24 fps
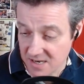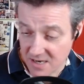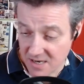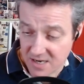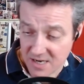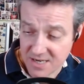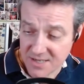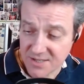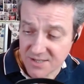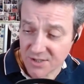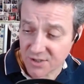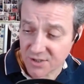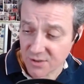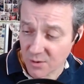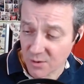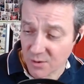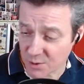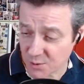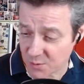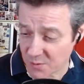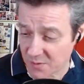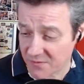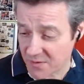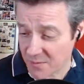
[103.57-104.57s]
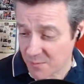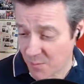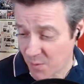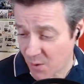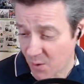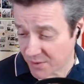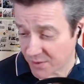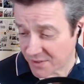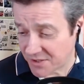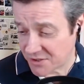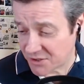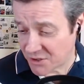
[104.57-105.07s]
it is also of
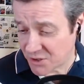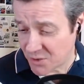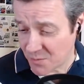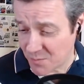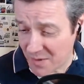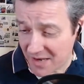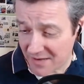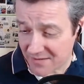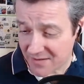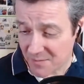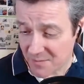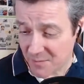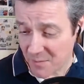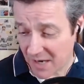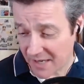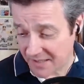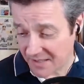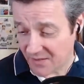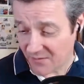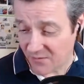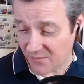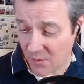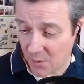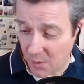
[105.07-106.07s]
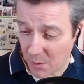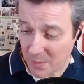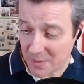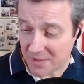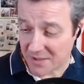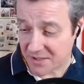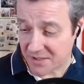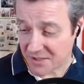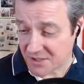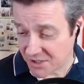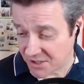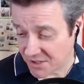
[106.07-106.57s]
importance to bear in mind the following
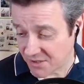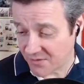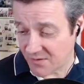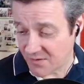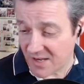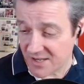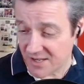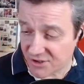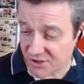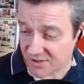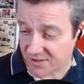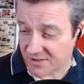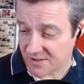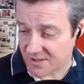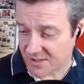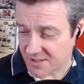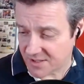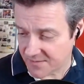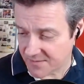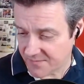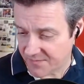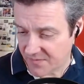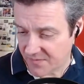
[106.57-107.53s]
considerations,